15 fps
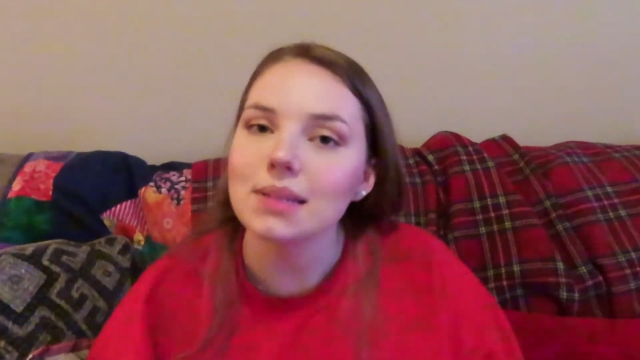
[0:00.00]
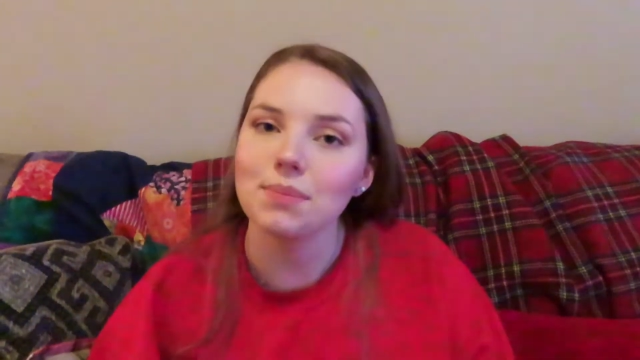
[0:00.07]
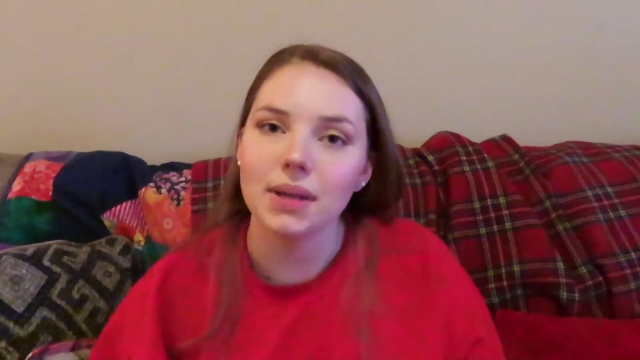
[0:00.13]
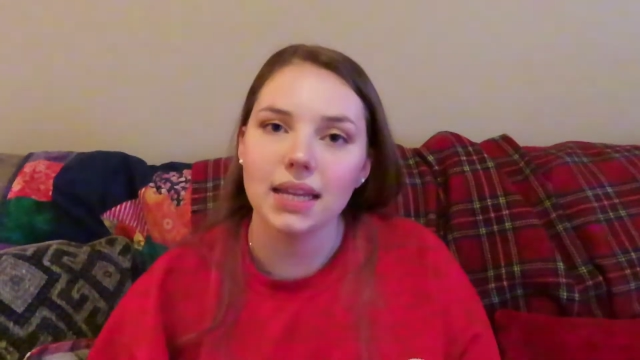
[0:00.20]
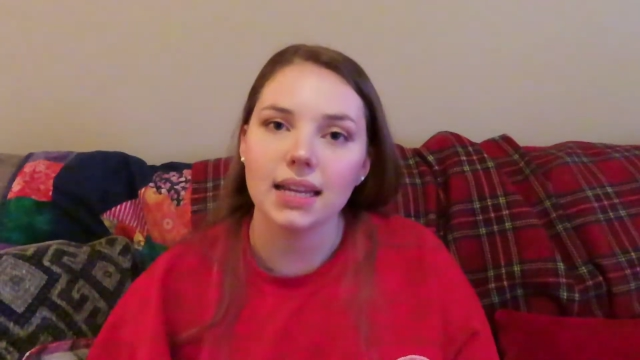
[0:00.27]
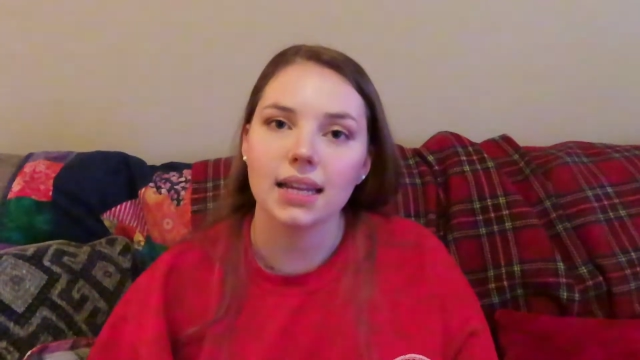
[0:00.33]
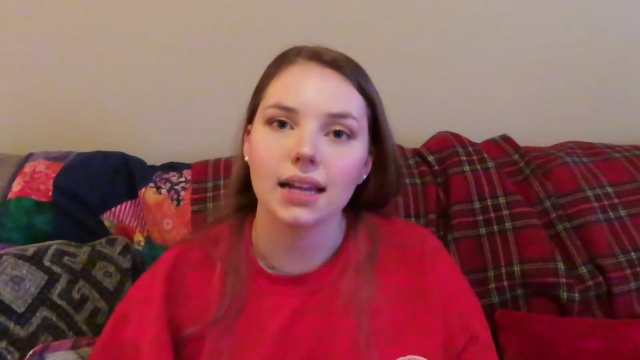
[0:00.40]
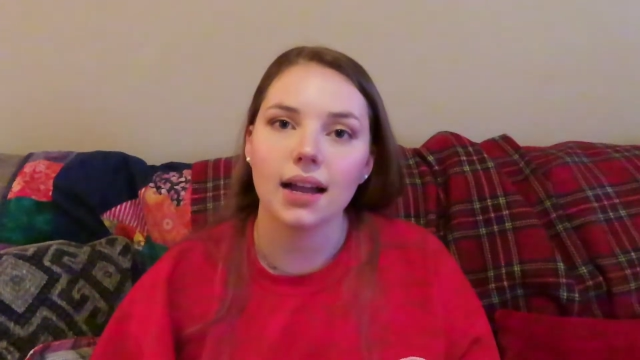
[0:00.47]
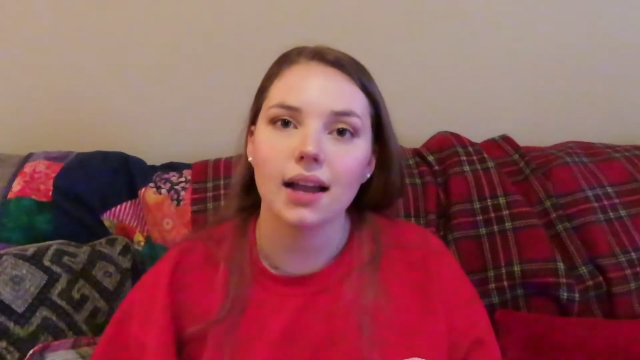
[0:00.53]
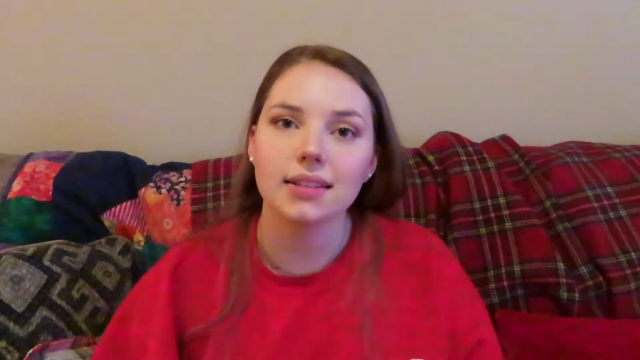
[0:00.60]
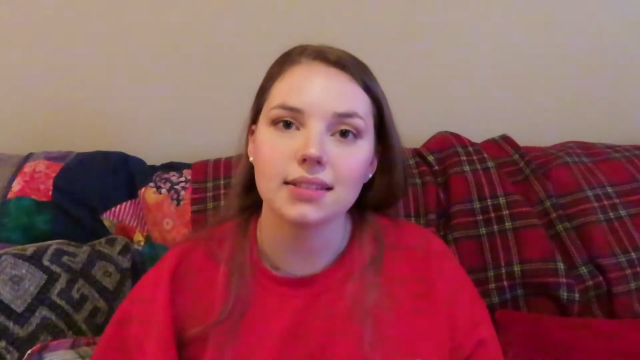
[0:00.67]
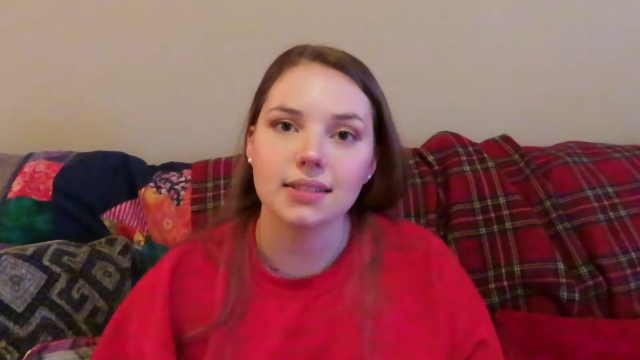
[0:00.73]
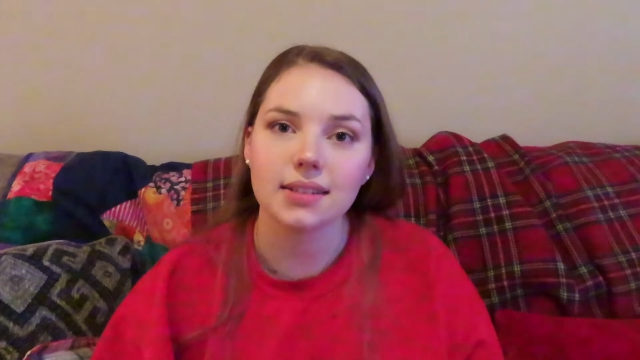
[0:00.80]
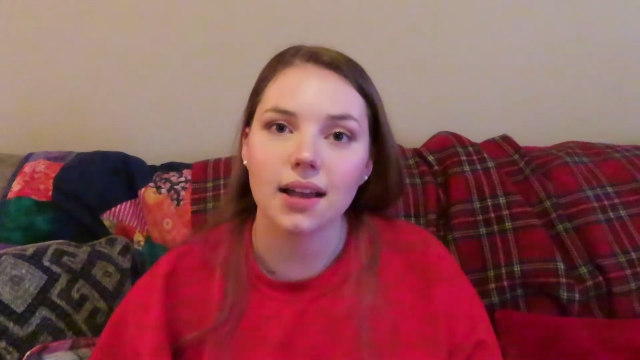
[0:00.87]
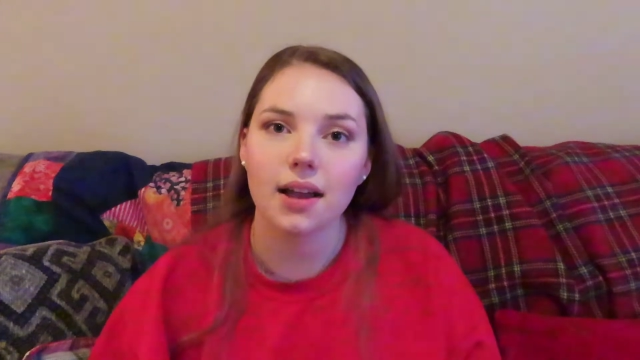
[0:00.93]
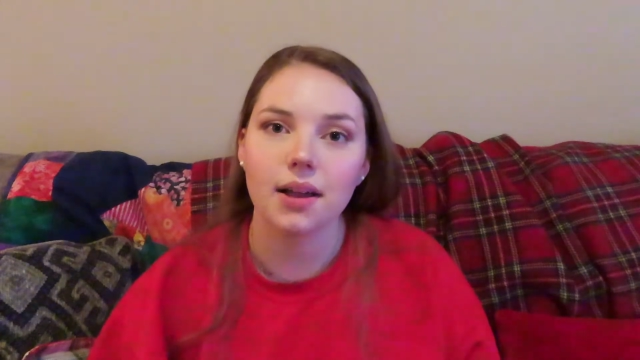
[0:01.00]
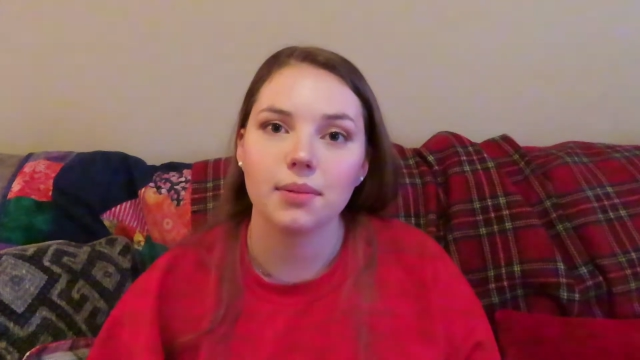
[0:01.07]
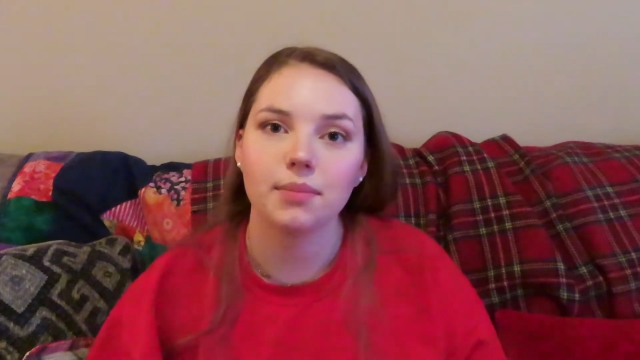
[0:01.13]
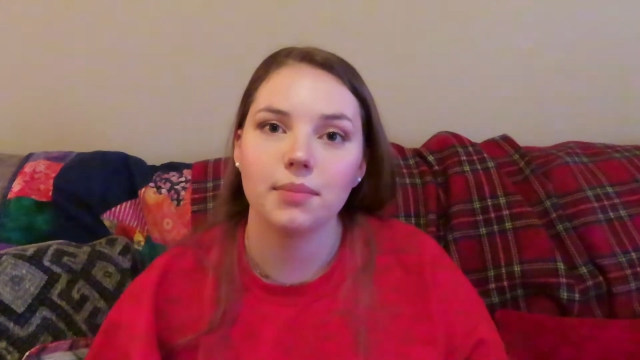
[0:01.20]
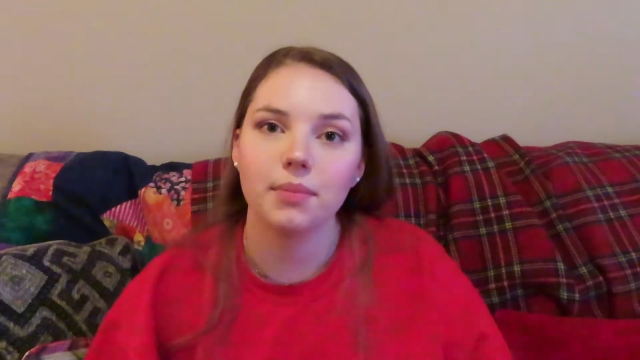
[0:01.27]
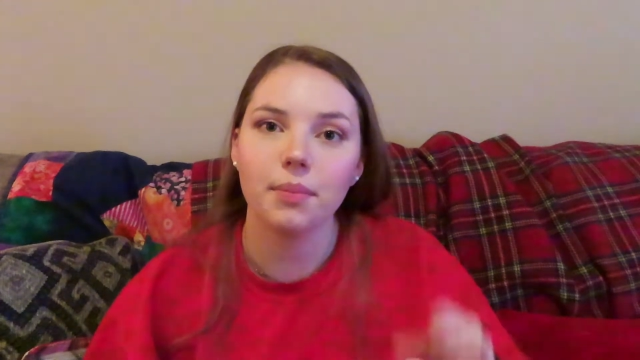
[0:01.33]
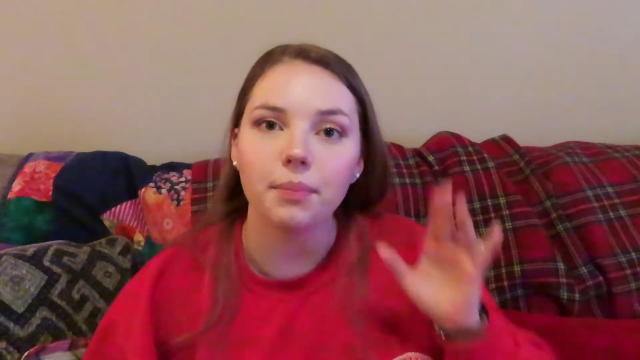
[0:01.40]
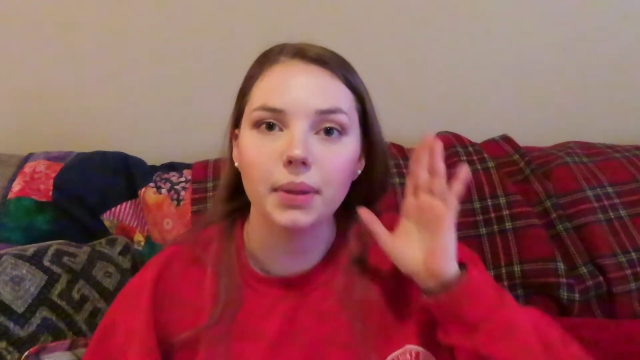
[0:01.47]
to make some